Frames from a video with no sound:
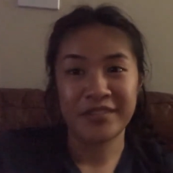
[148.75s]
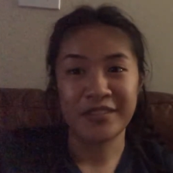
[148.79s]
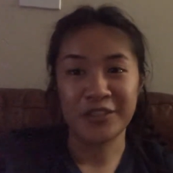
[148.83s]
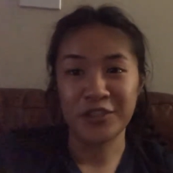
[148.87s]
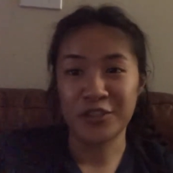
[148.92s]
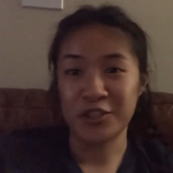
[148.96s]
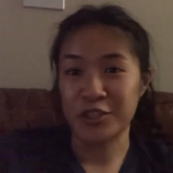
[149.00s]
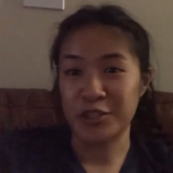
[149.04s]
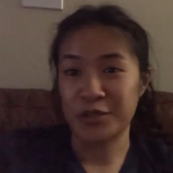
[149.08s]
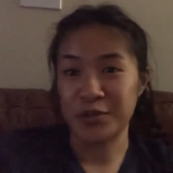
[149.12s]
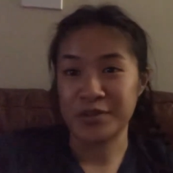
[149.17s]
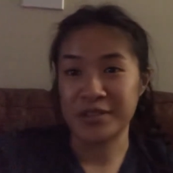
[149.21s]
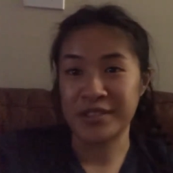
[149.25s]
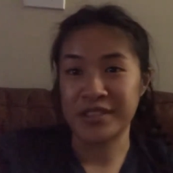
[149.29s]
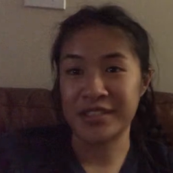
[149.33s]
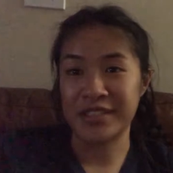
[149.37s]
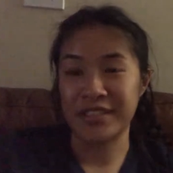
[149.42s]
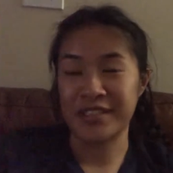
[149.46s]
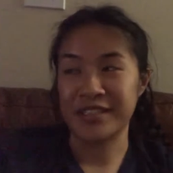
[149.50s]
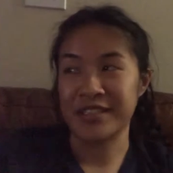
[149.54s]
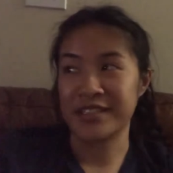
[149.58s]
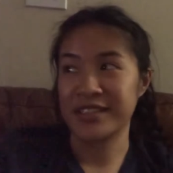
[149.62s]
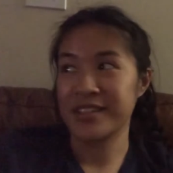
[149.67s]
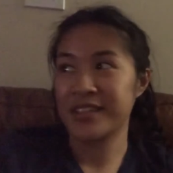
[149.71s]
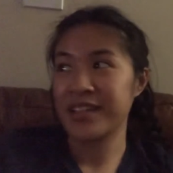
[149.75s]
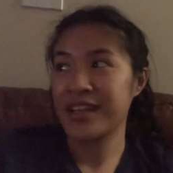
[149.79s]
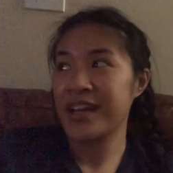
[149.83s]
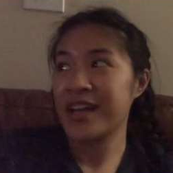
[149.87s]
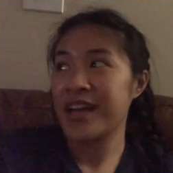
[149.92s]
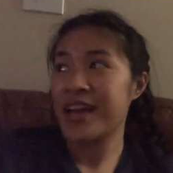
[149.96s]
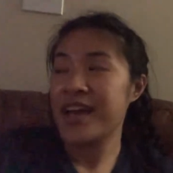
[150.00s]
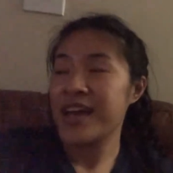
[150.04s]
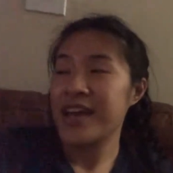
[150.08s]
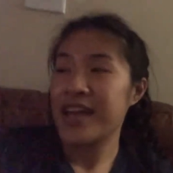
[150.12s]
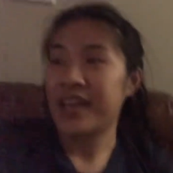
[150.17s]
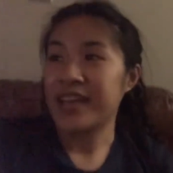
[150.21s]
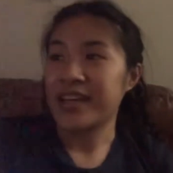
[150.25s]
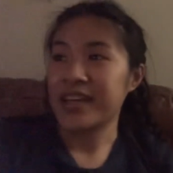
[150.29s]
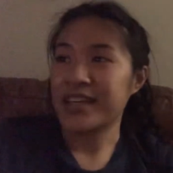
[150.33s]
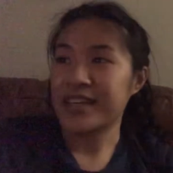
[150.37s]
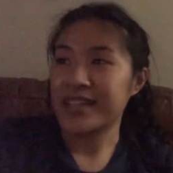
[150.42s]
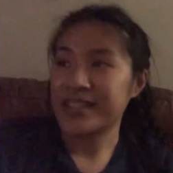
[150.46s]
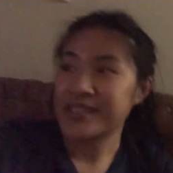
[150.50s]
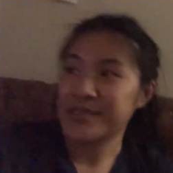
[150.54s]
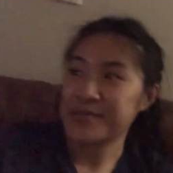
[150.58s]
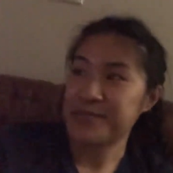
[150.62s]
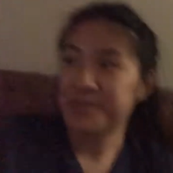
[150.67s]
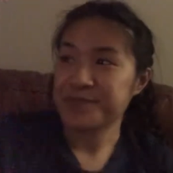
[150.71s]
the show is done
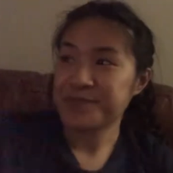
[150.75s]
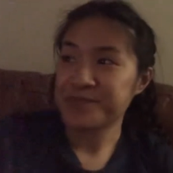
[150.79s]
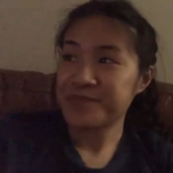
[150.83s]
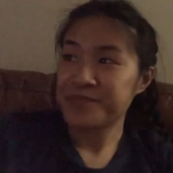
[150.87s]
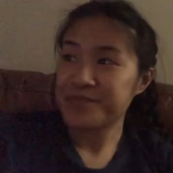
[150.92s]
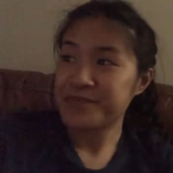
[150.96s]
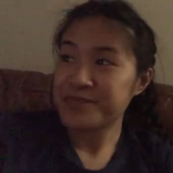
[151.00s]
and